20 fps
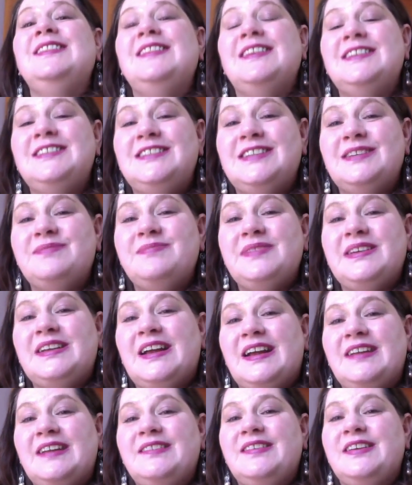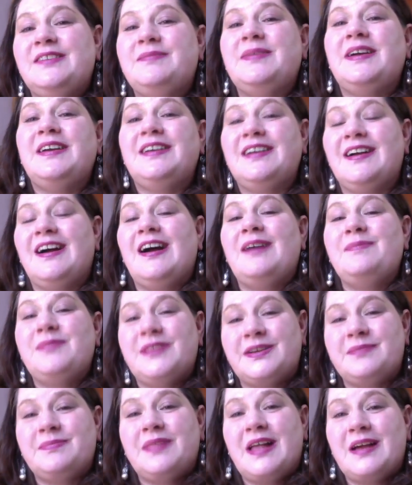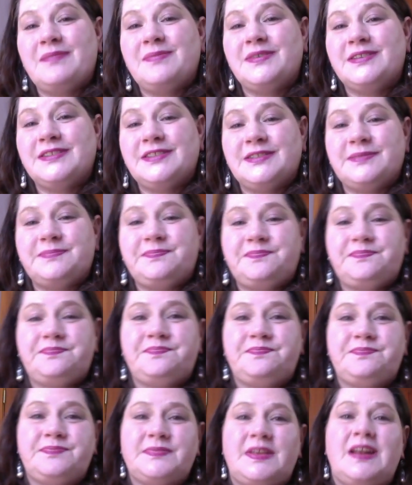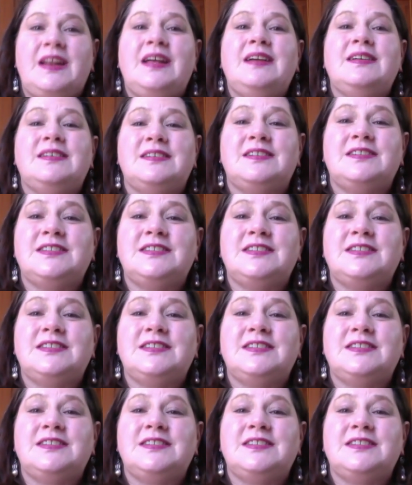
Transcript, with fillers: the shit beat out of you by a cop than a black person. And I'm gonna go